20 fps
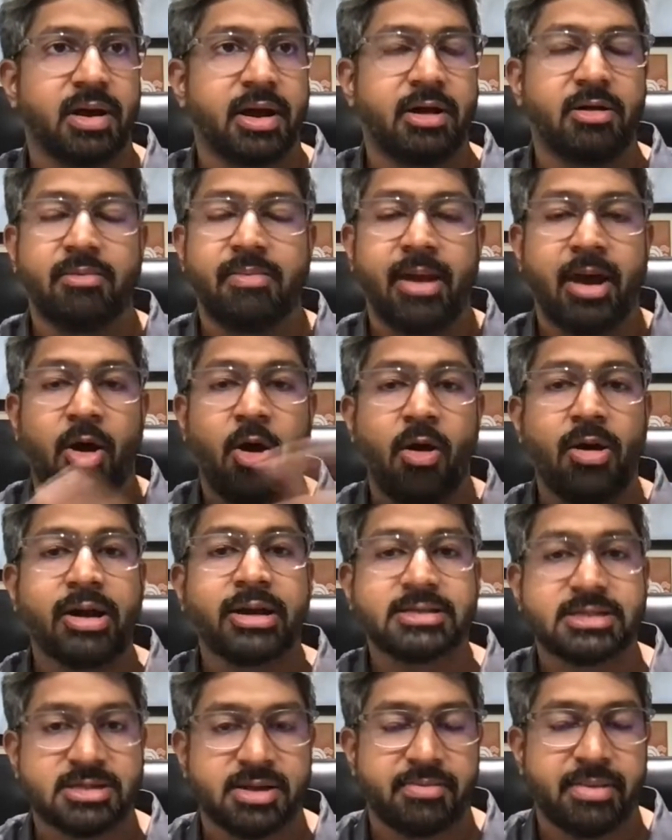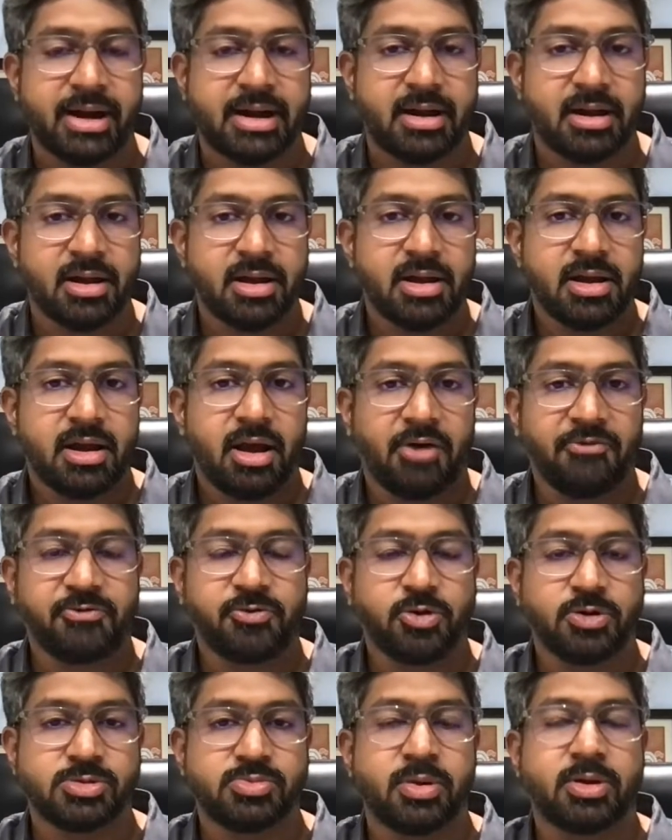will be a wrong estimate. Of
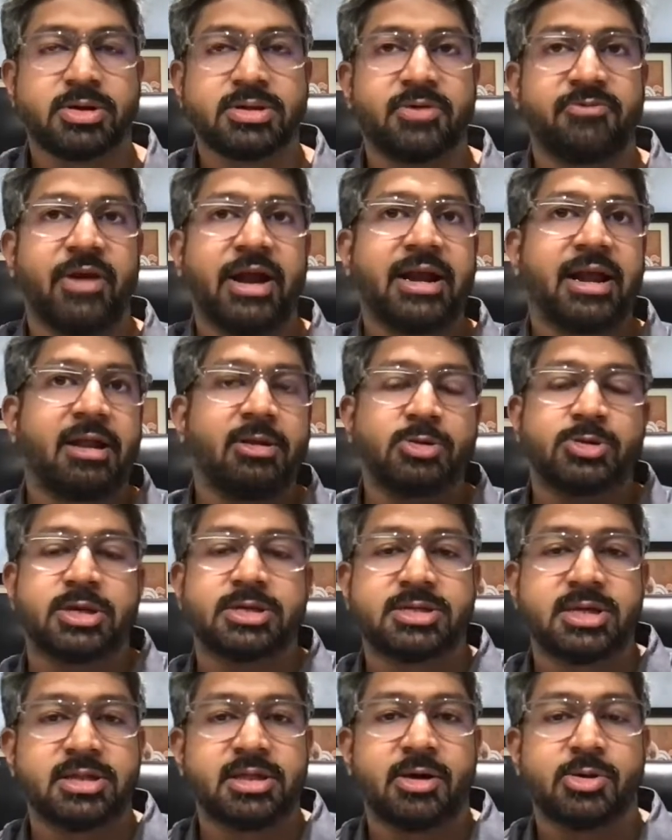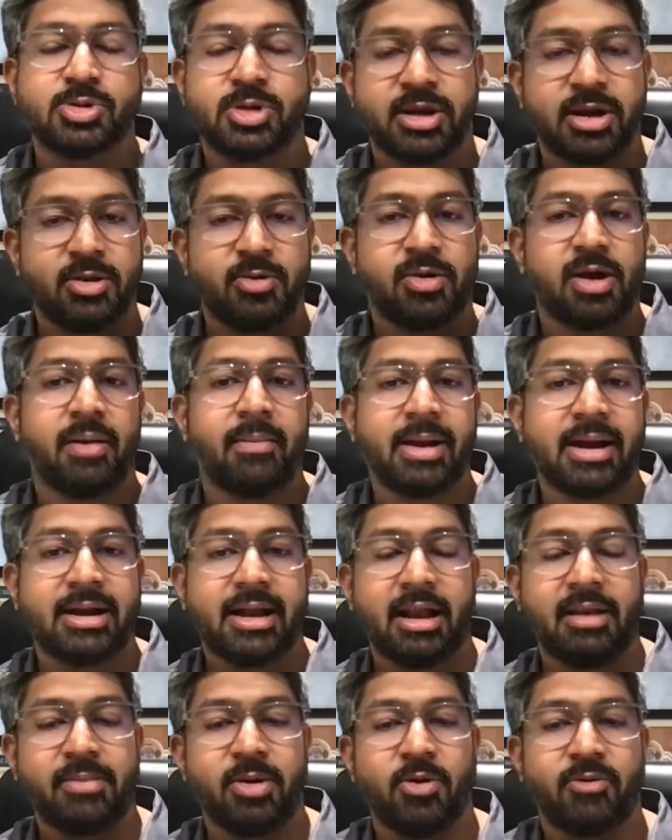course, because if I tell you 60,000 and you come and
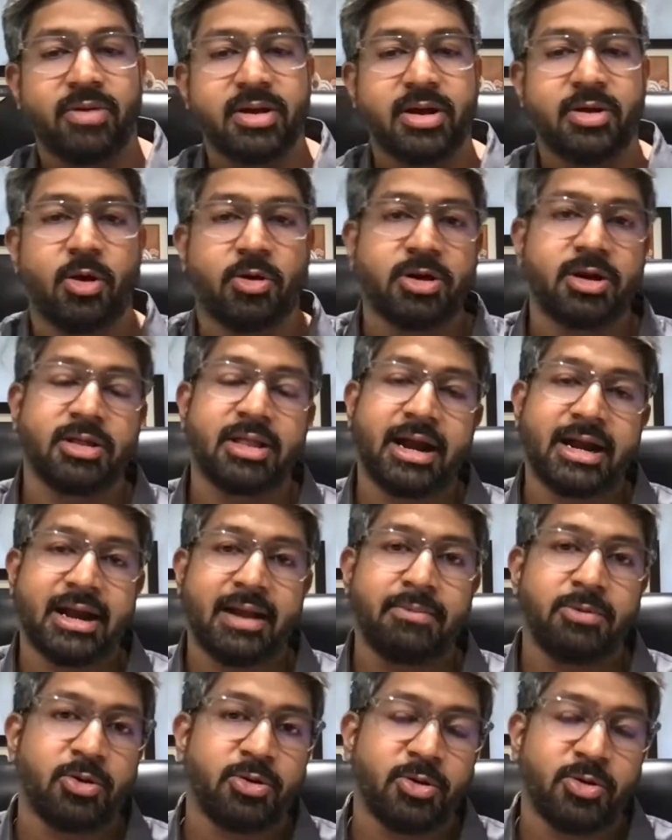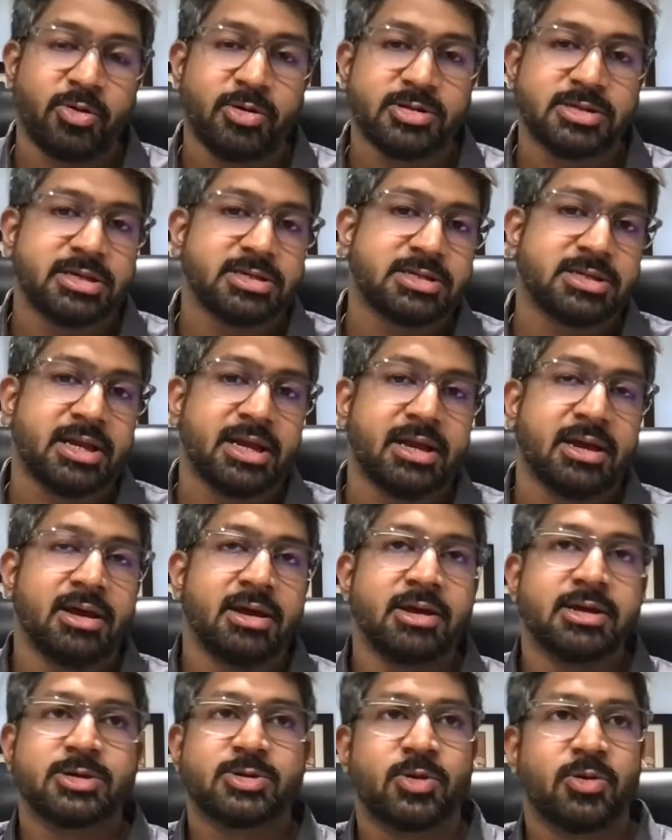tell me over your doctor that time, so you told 60,
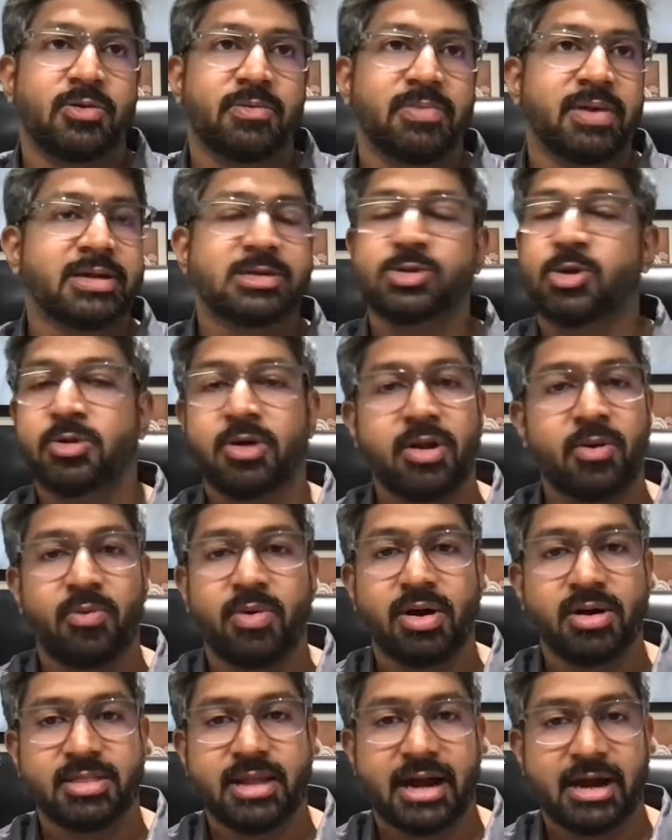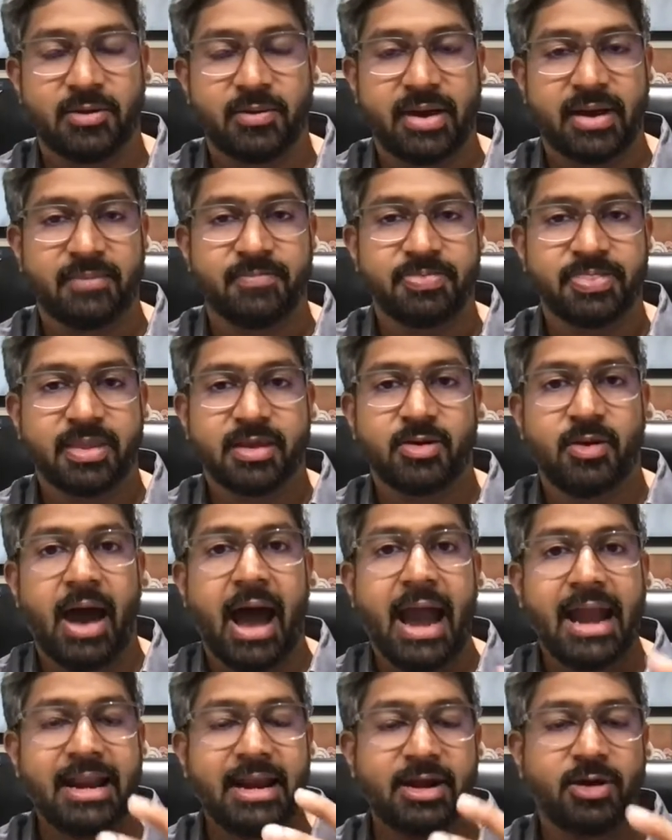so it's not going to work that way. So
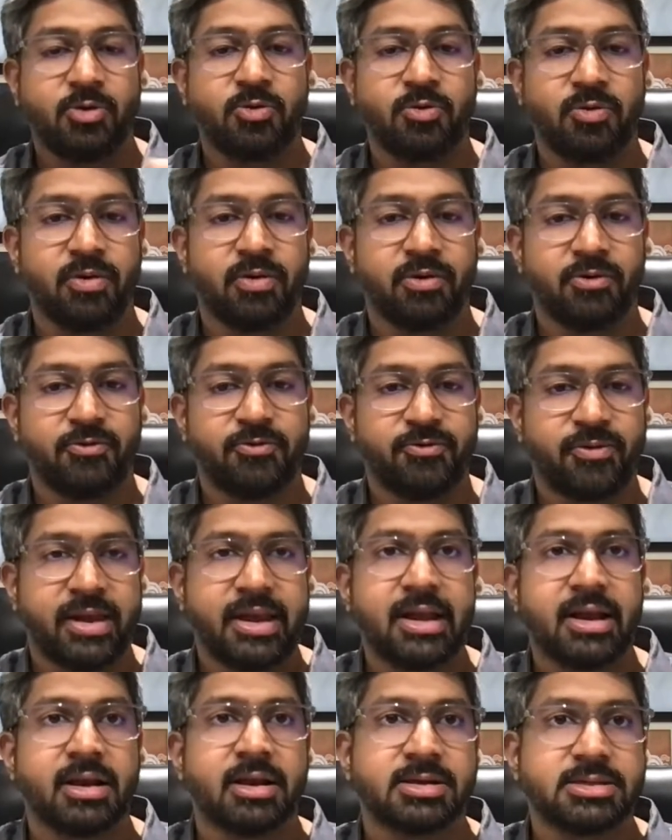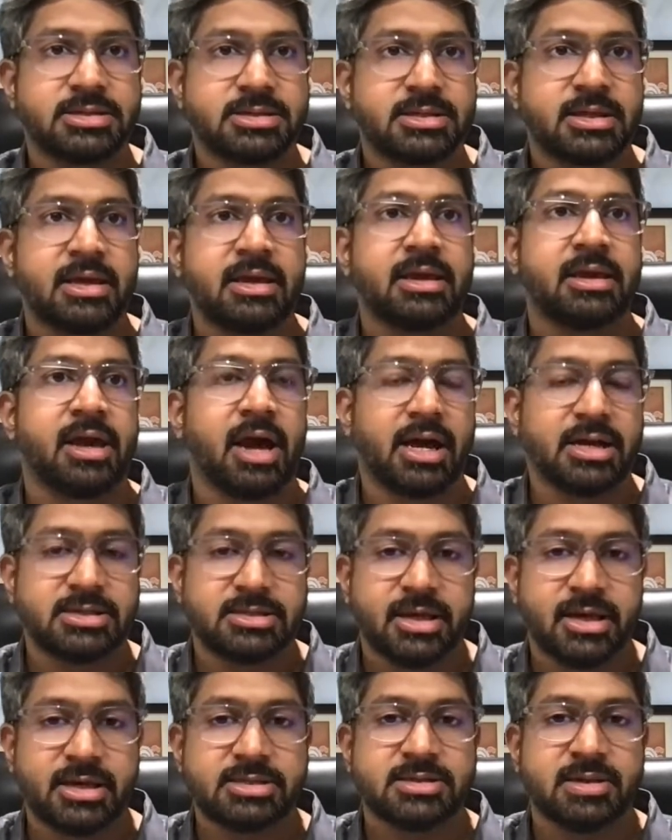I need to feel, see,
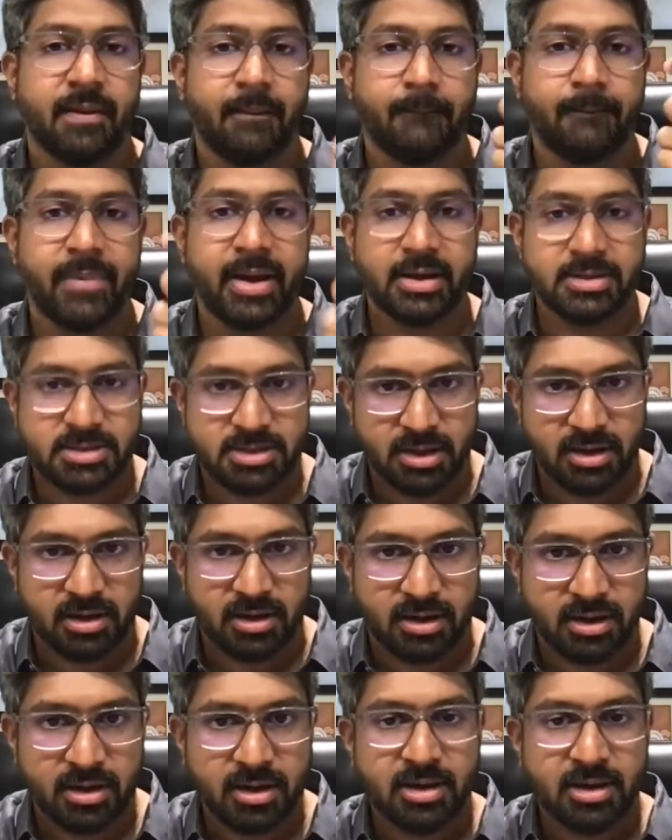assess, measure